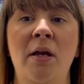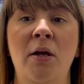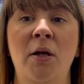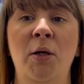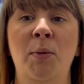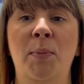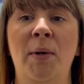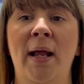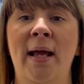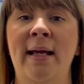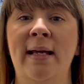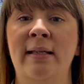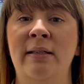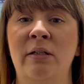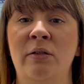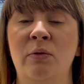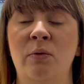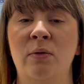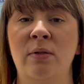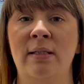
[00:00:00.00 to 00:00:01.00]
who play in the
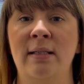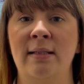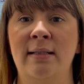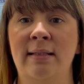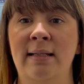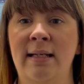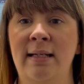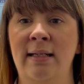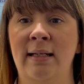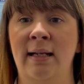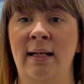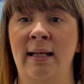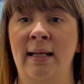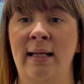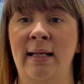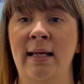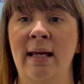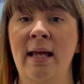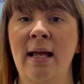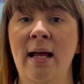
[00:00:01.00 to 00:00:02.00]
Dorset Senior
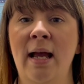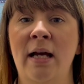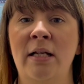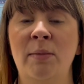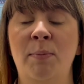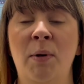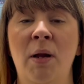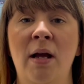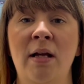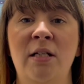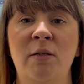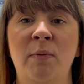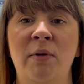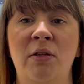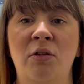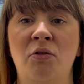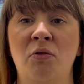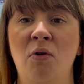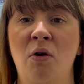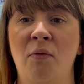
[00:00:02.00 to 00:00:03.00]
League, had applied to
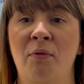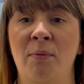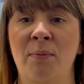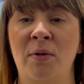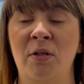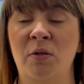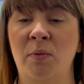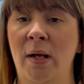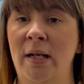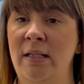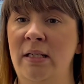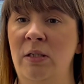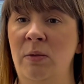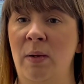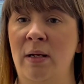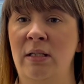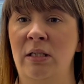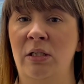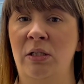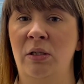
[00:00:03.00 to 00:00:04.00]
withdraw from the
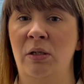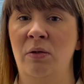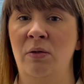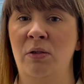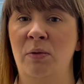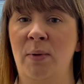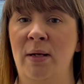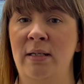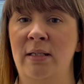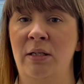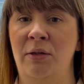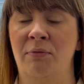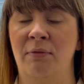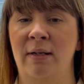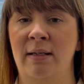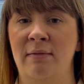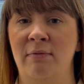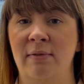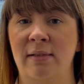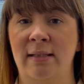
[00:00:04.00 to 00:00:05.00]

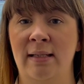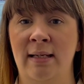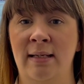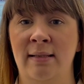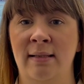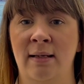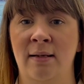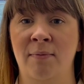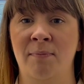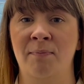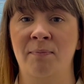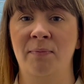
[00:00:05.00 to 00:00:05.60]
2022-23 season.